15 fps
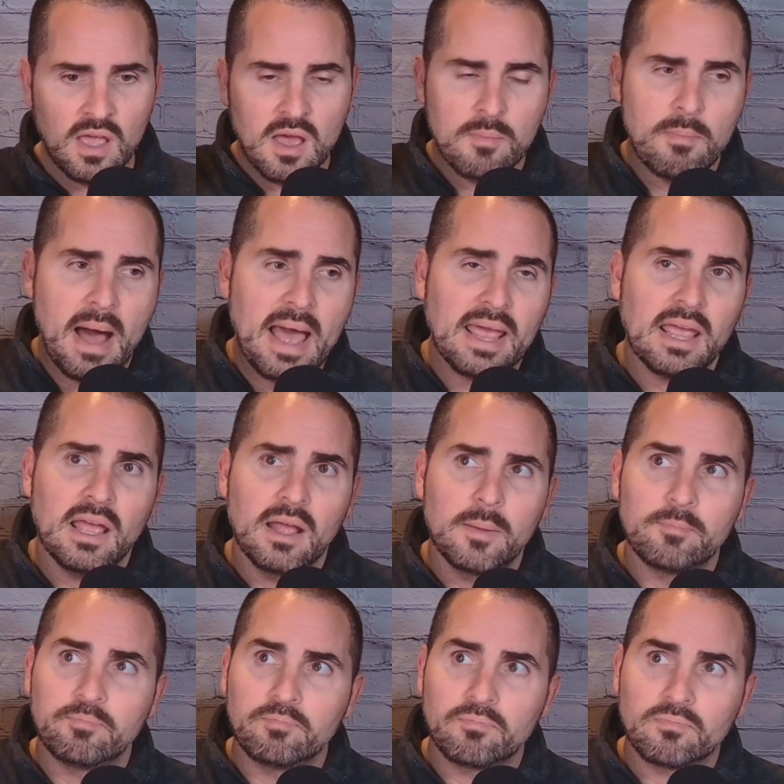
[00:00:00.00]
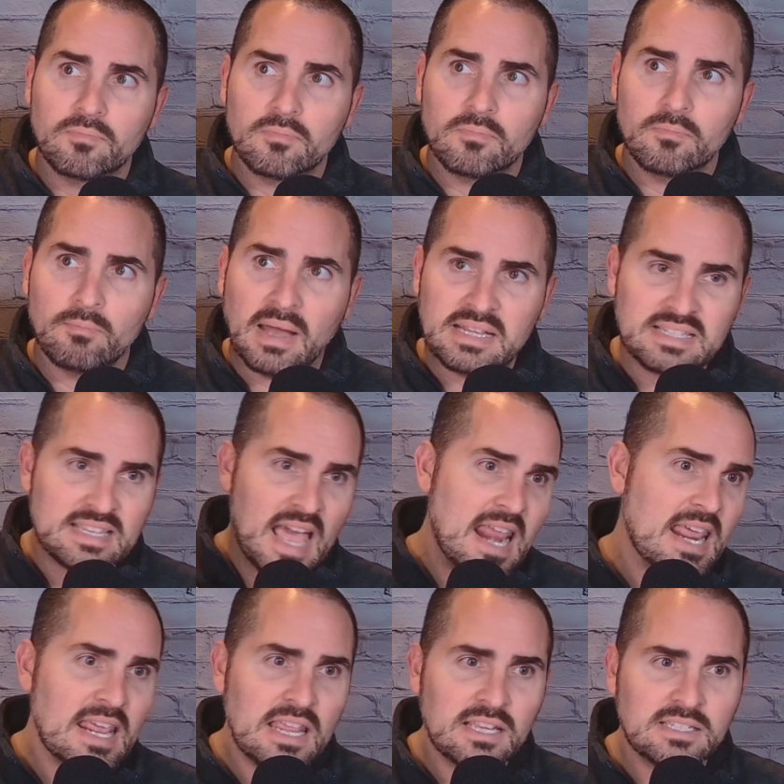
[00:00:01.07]
My
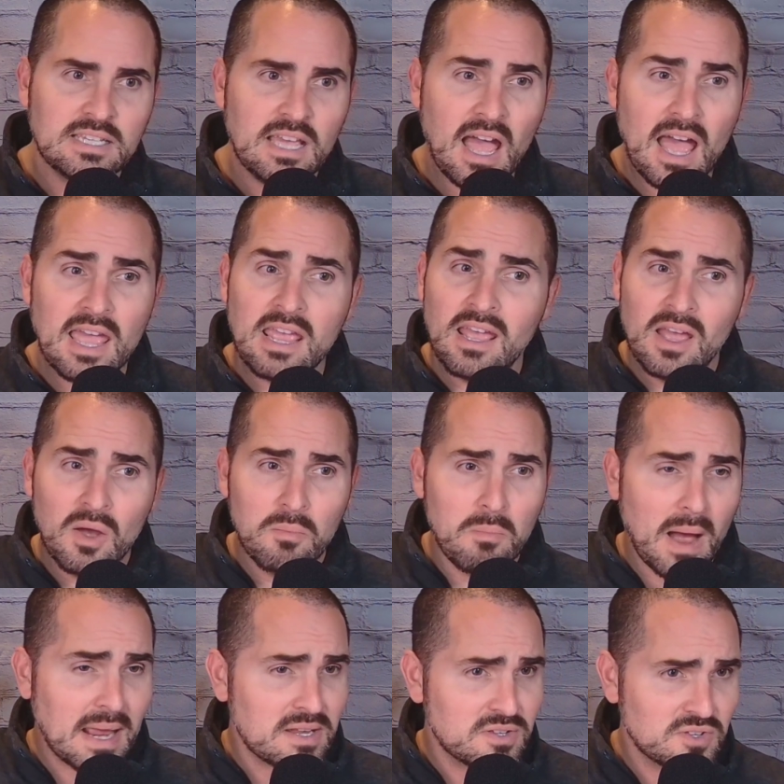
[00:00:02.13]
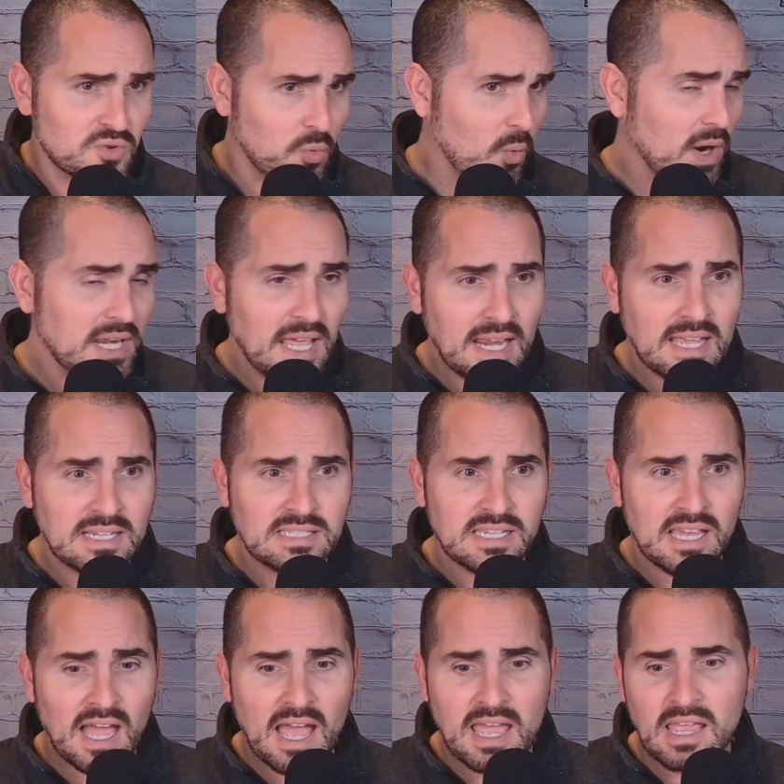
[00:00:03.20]
1080 Ti, my 2080
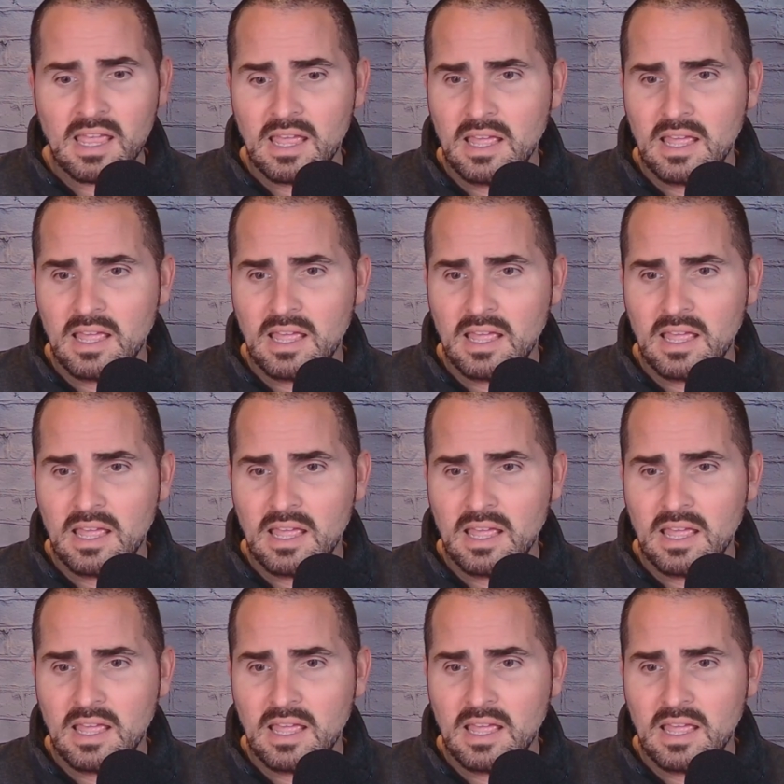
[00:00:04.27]
Ti,